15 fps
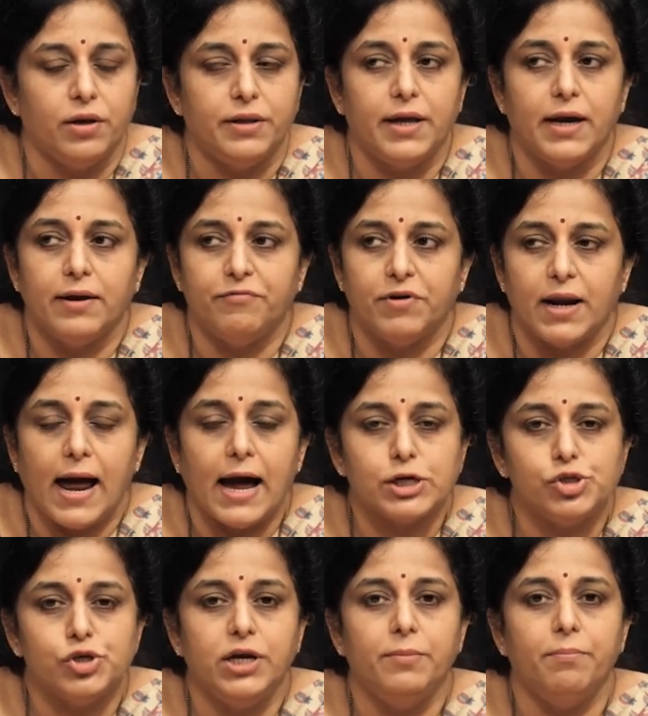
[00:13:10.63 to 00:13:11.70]
They were
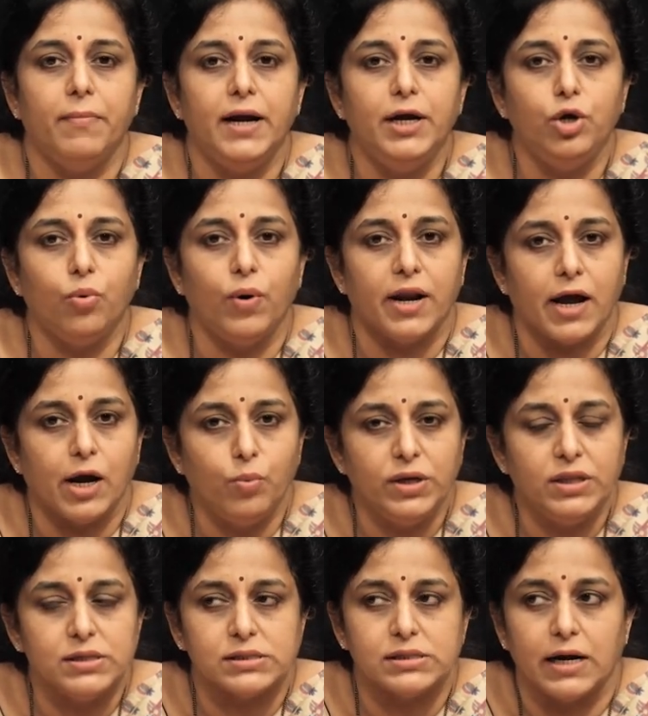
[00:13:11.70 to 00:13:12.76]
actually meant to arrive
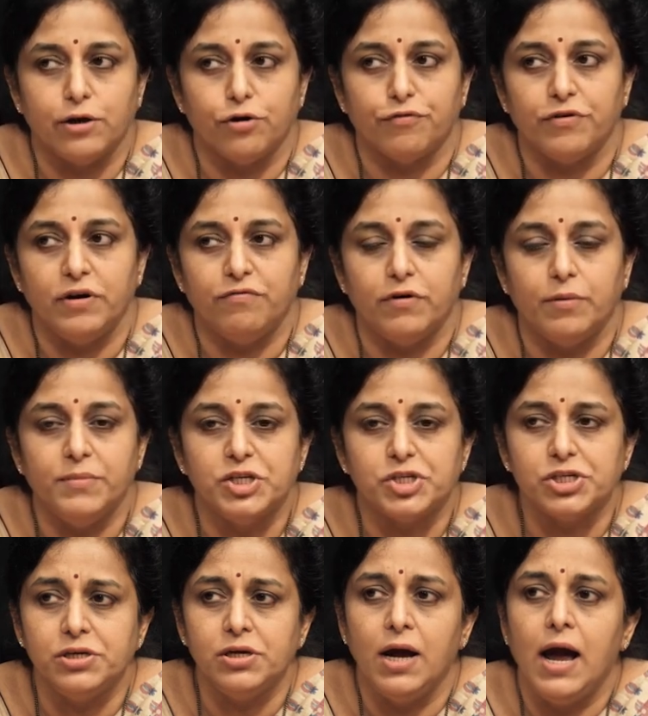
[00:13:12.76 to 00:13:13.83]
at the site of
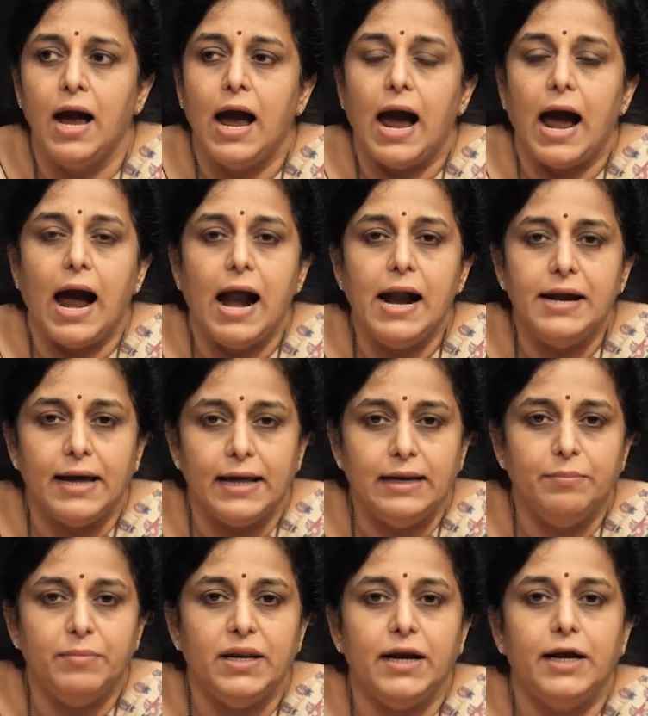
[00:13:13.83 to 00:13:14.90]
inflammation and
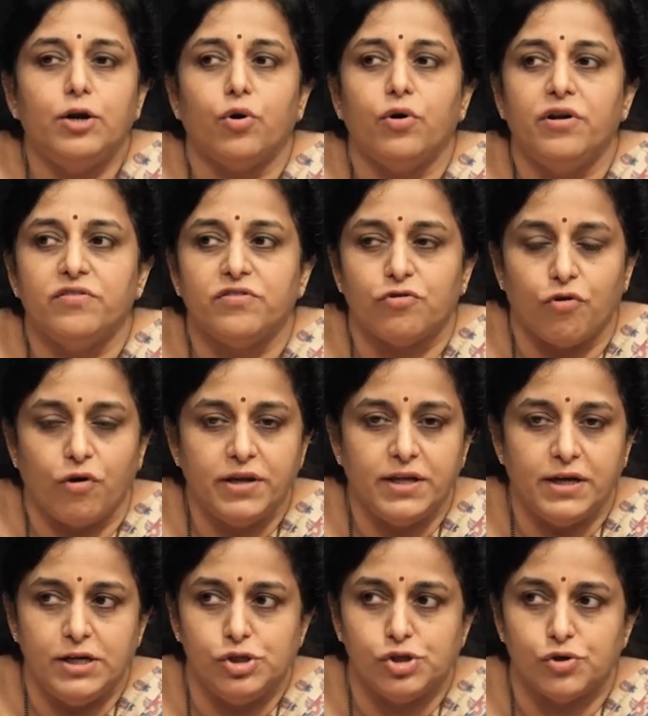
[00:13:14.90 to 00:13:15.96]
eliminate or destroy
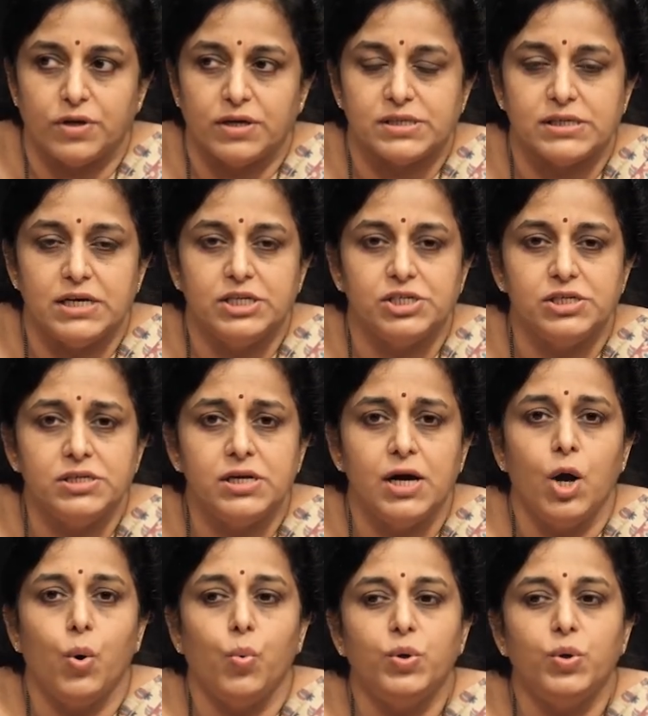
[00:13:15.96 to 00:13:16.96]
the injurious agent,